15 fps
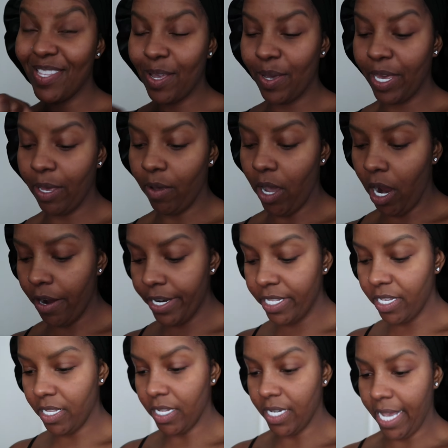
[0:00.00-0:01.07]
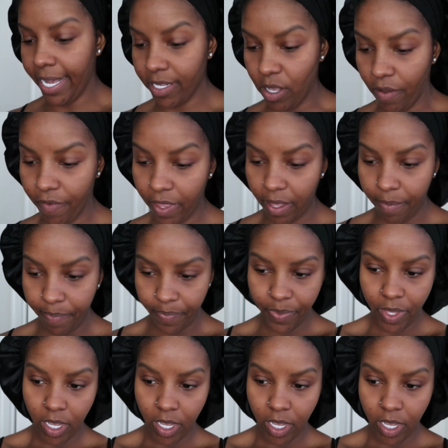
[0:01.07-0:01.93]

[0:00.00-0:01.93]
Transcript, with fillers: So cute. I already took the tags off of them.